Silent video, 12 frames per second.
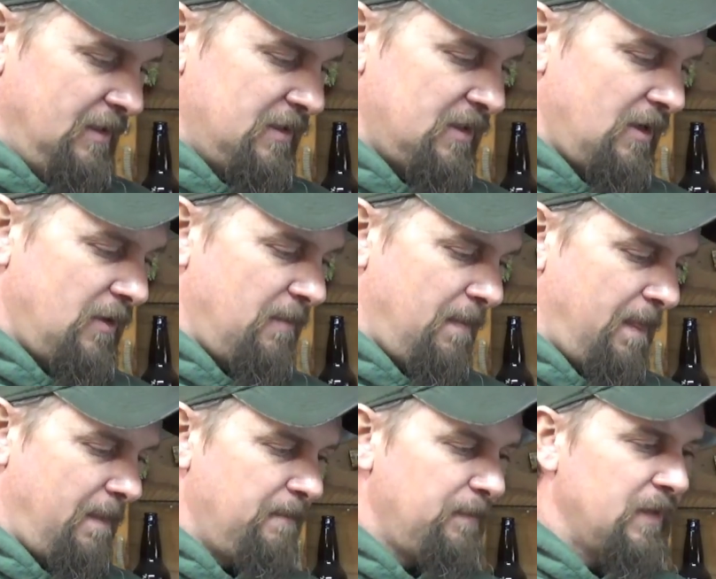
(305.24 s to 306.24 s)
So
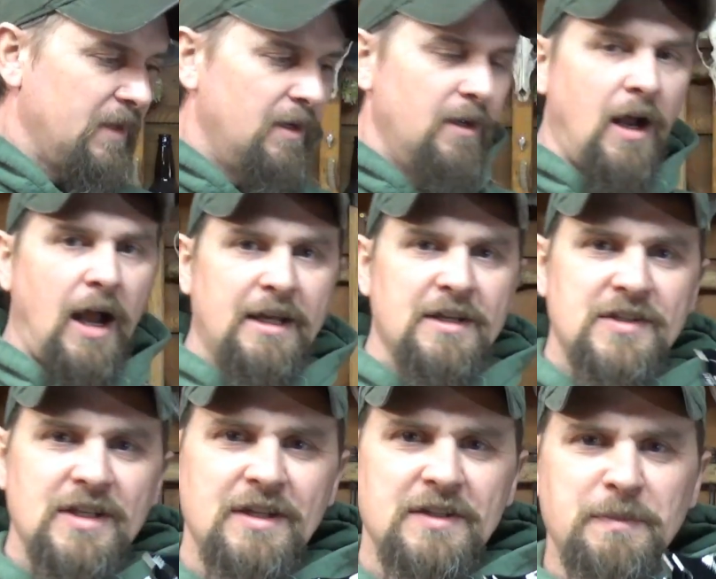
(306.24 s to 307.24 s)
I can
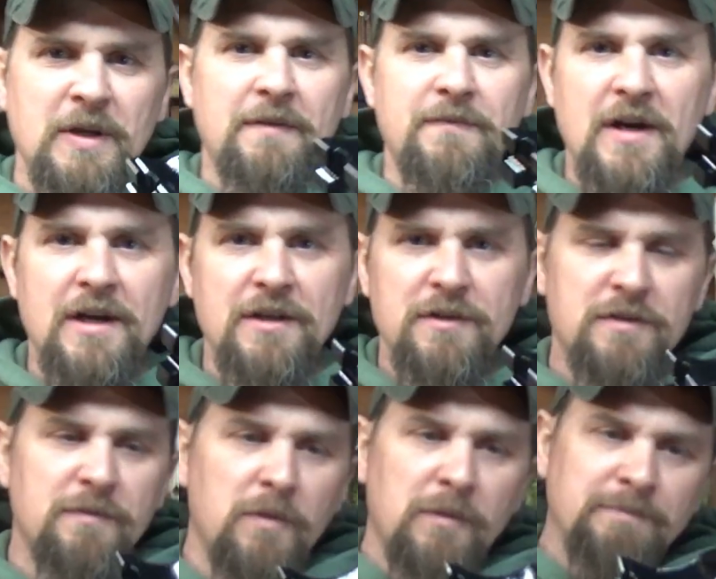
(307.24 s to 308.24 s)
see this being very
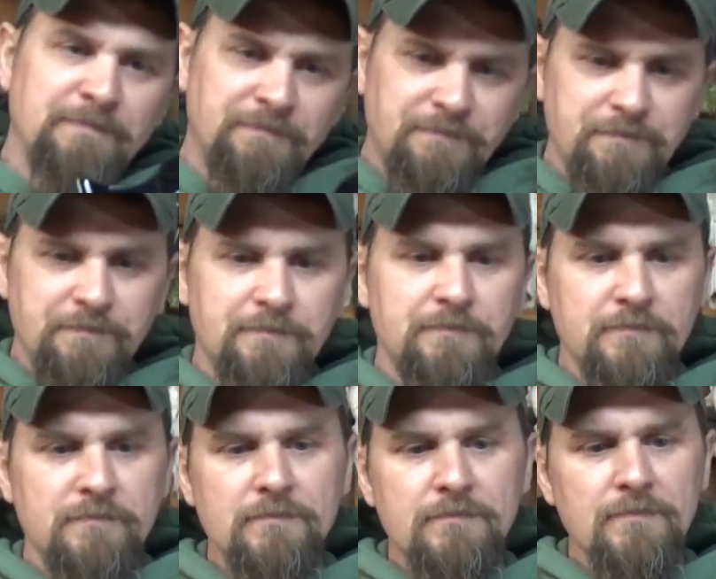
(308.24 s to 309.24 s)
useful
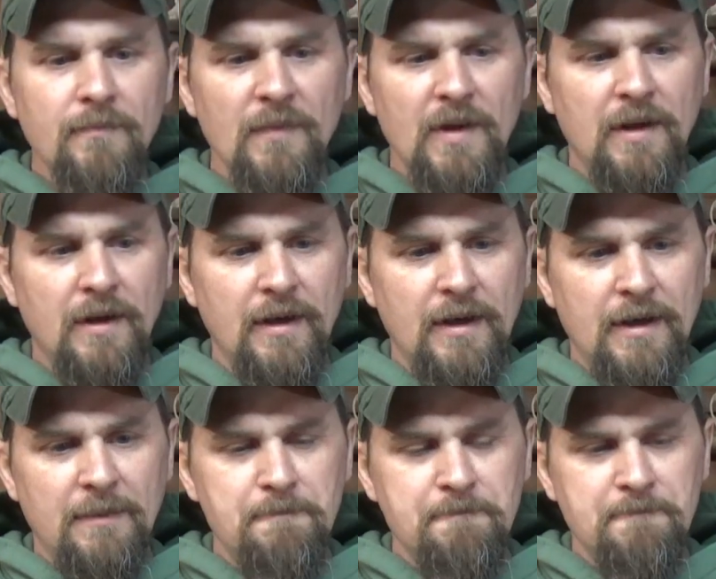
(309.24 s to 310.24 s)

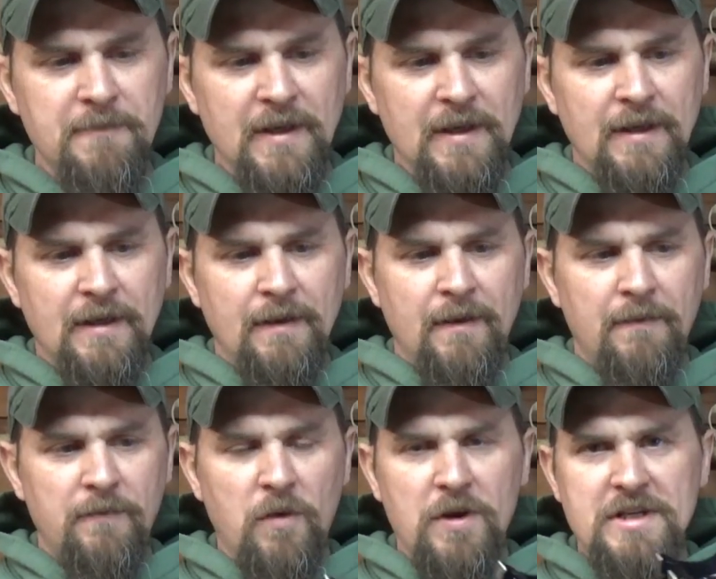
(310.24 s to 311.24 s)

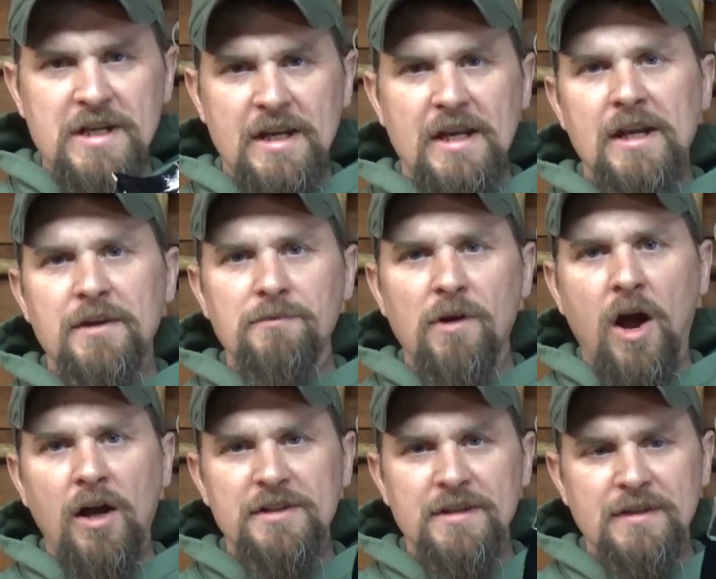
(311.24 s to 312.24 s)
for digging in
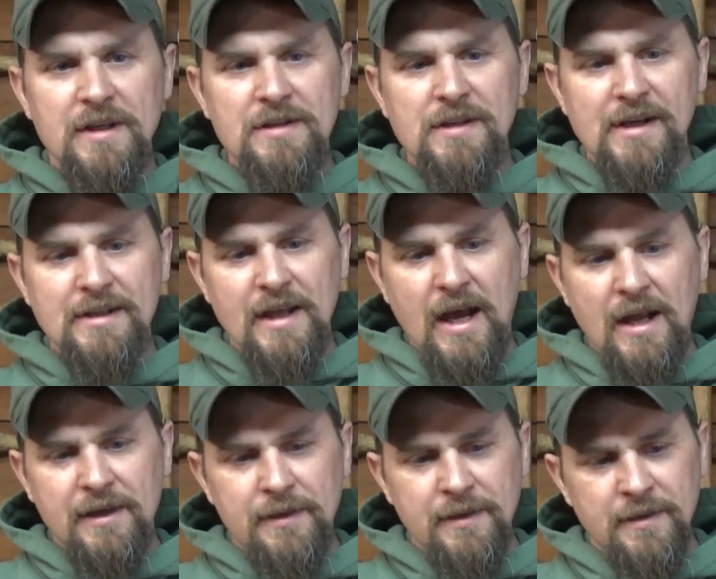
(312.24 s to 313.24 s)
rocks and things like
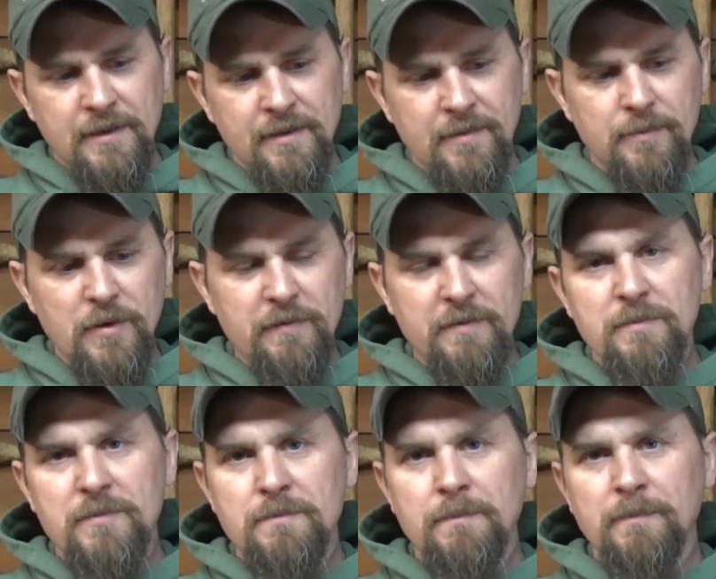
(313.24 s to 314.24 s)
that,
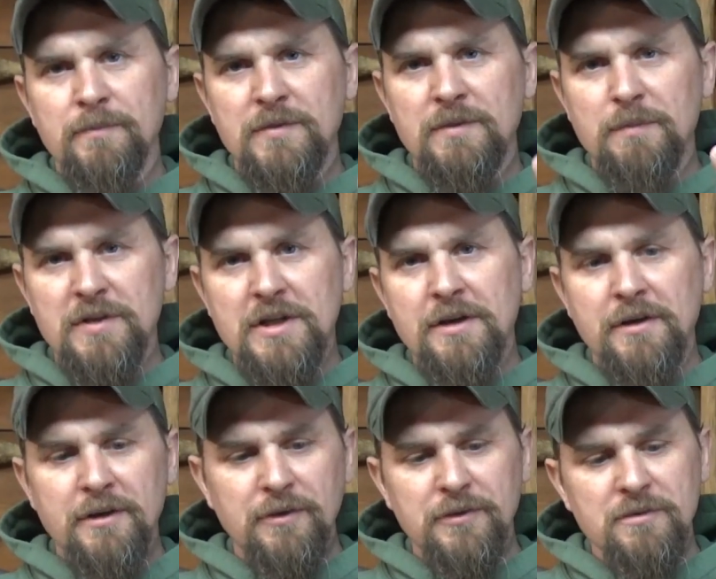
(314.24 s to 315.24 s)
moving
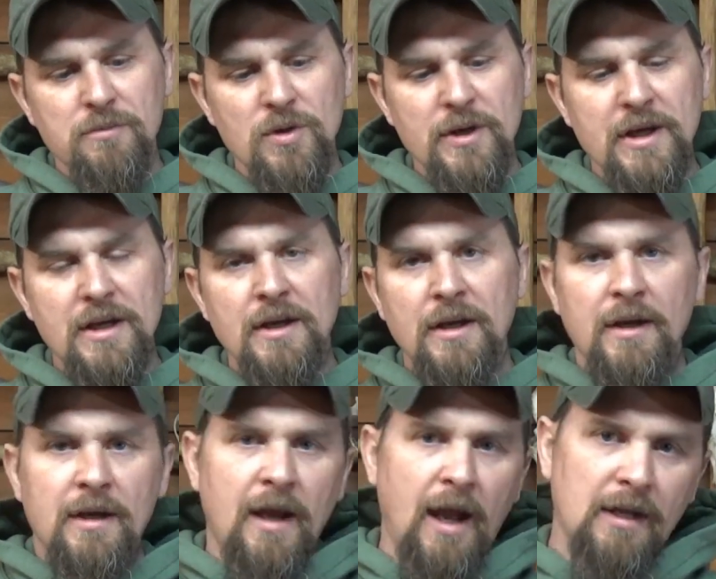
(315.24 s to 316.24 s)
material and debris
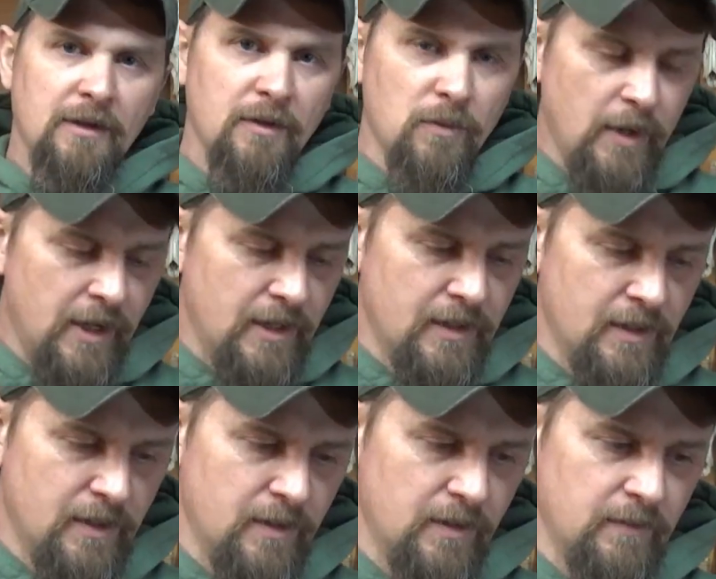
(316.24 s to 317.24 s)
out of the way
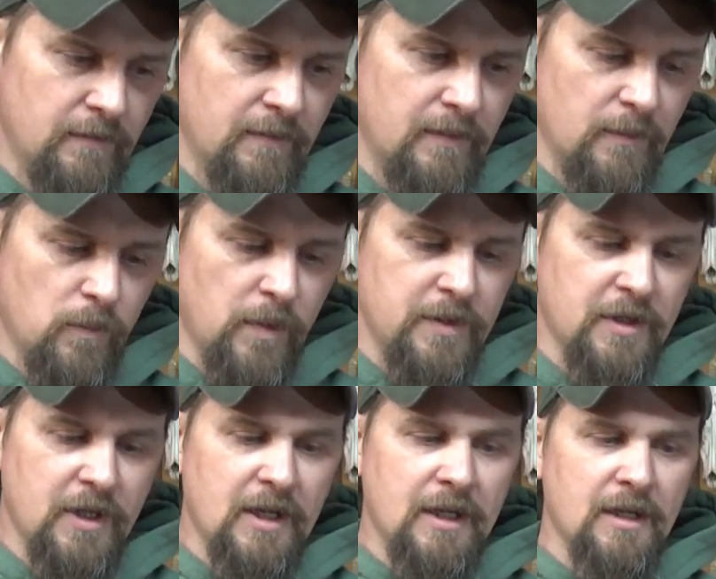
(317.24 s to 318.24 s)
when
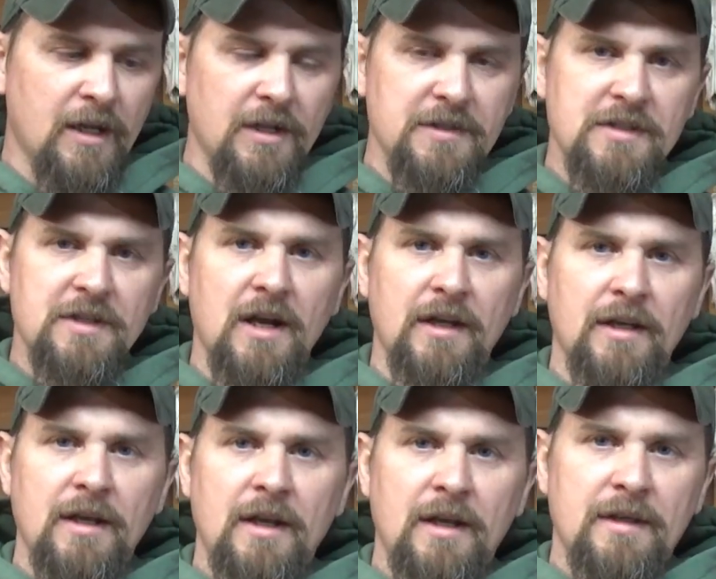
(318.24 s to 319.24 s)
you're getting unstuck.
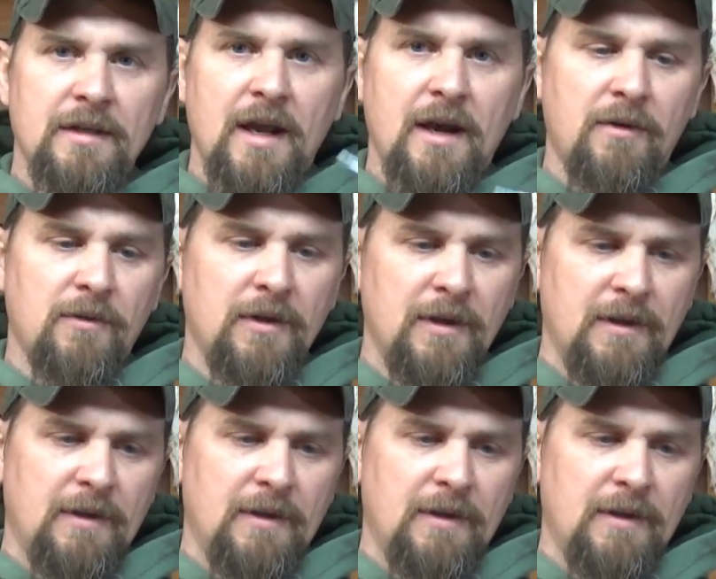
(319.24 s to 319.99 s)
Now,